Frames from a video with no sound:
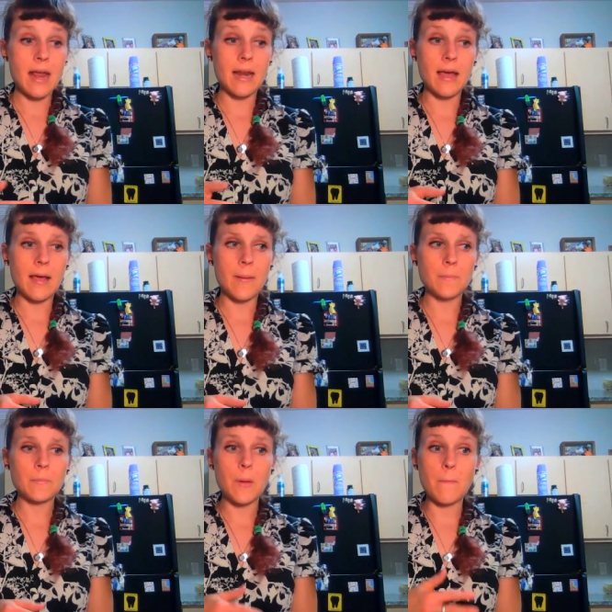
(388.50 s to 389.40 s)
in a
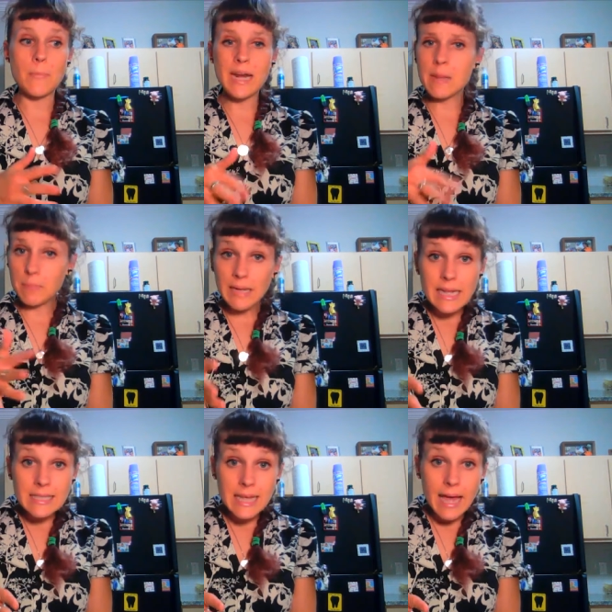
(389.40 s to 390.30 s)
money
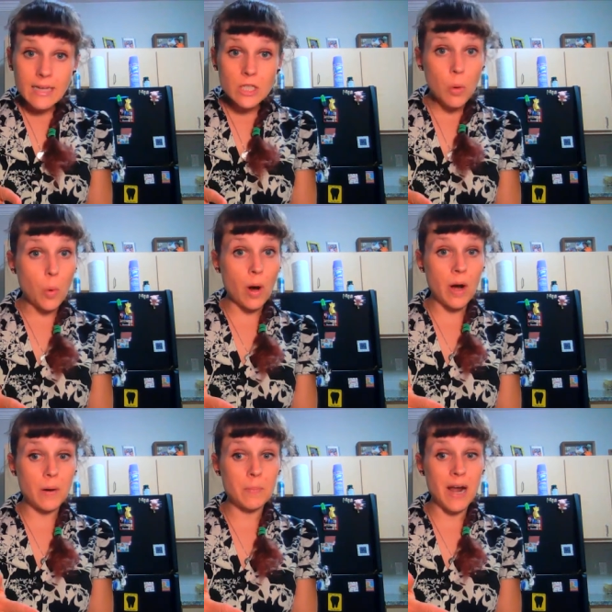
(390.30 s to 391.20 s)
playset,
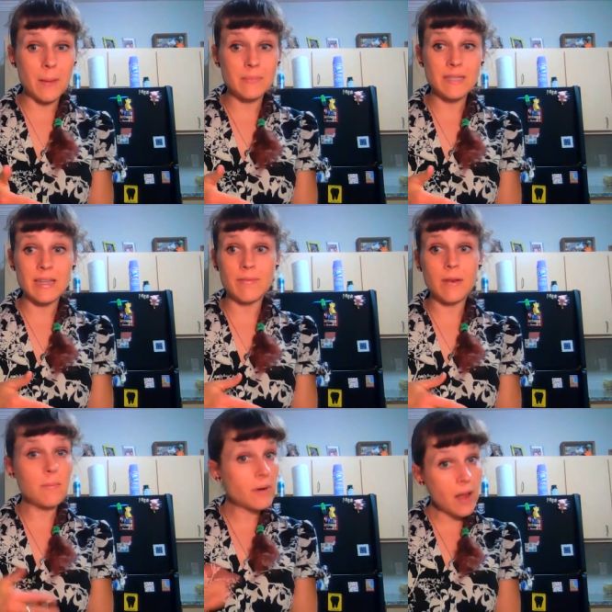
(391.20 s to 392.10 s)
or perhaps
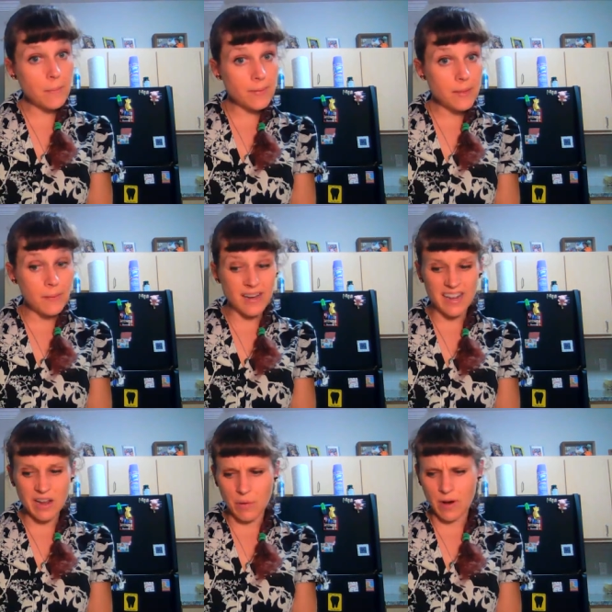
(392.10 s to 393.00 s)
even Monopoly
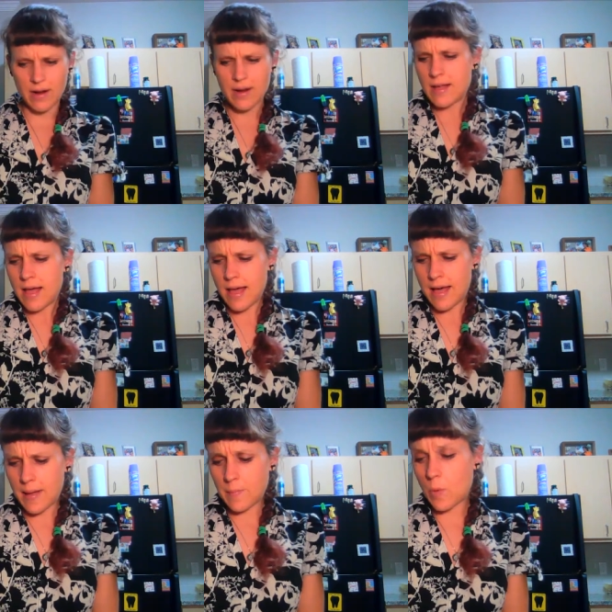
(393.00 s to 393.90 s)
money, or
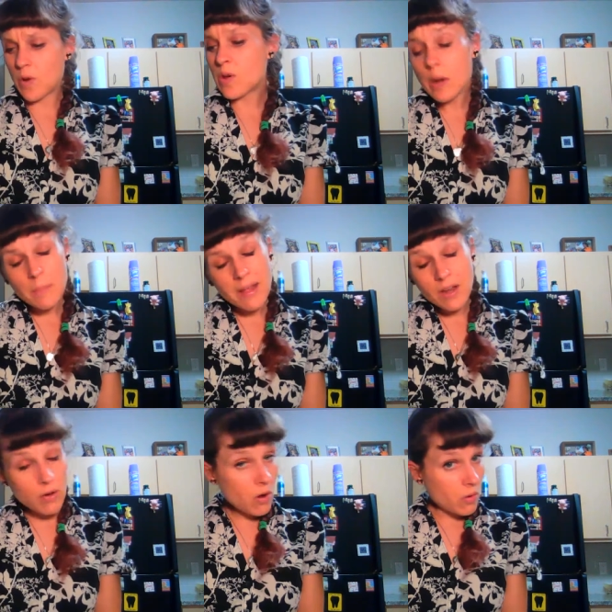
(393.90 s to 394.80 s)
um, or you could make
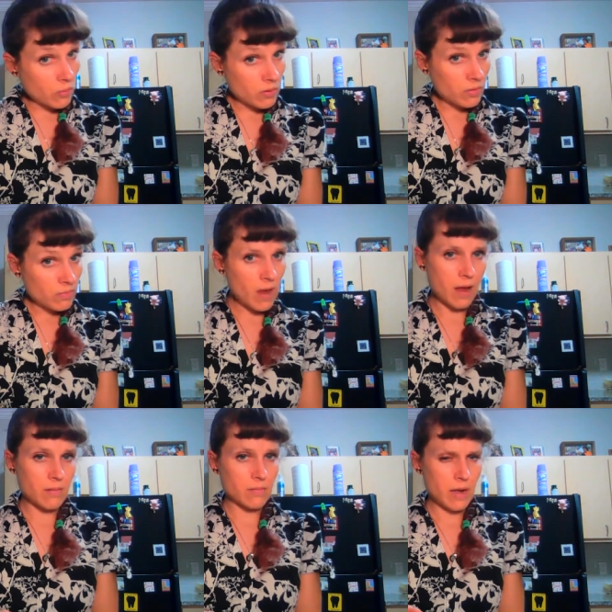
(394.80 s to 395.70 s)
your own,
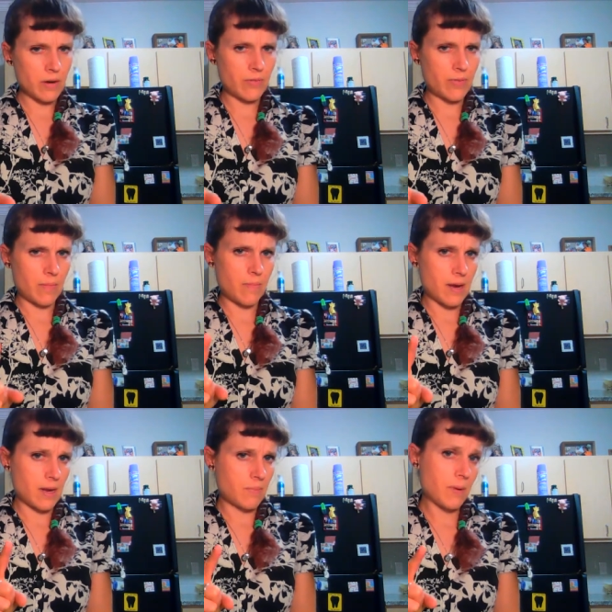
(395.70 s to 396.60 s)
not counterfeit
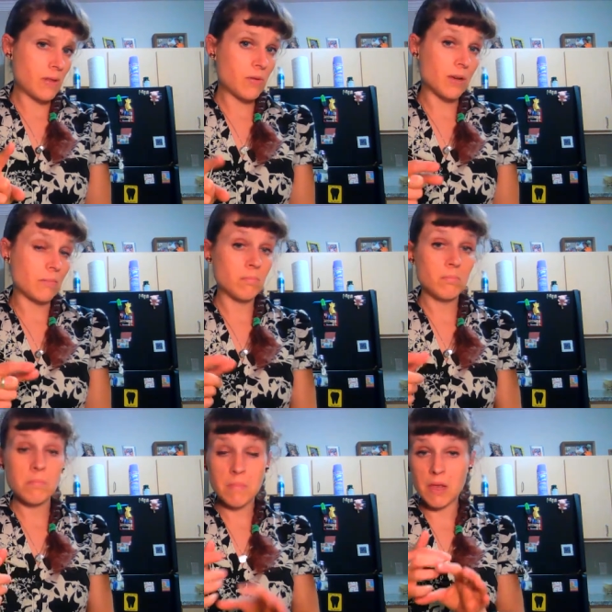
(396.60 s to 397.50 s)
money, but you can
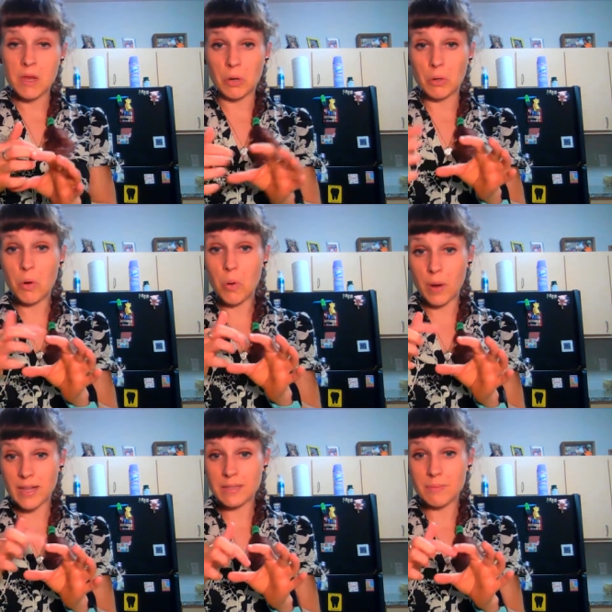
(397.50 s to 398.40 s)
make your own
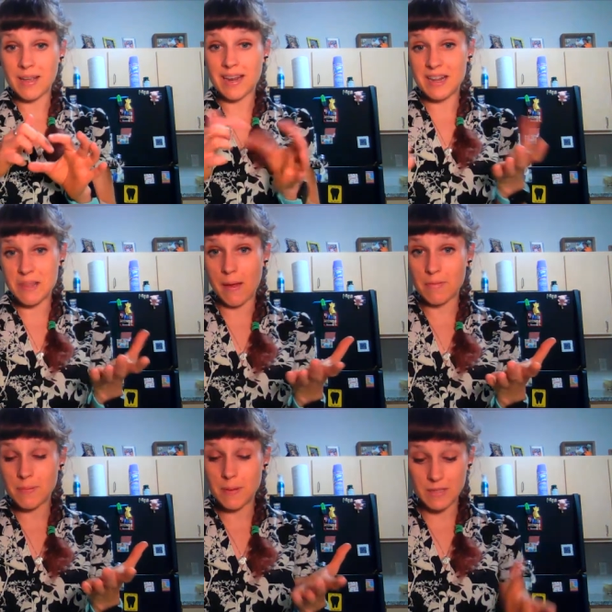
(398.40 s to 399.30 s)
coins by cutting them out
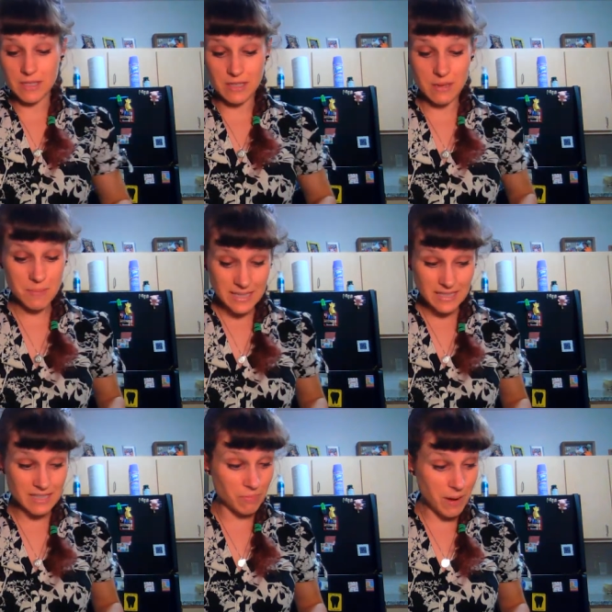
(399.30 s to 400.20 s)
of pieces
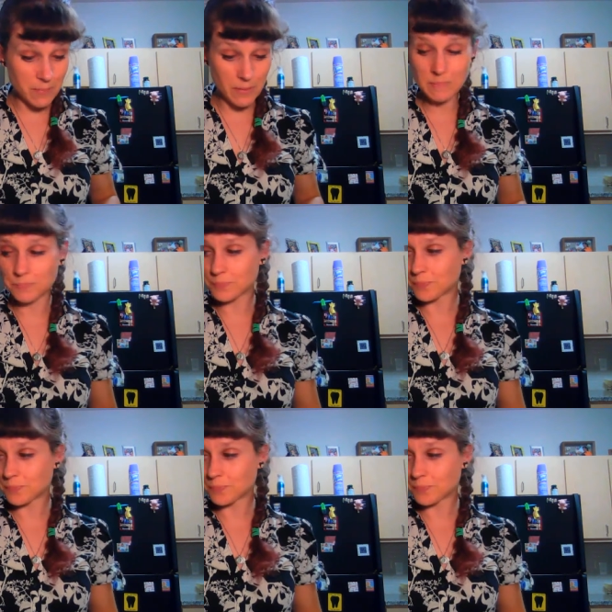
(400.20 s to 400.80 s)
pieces of paper,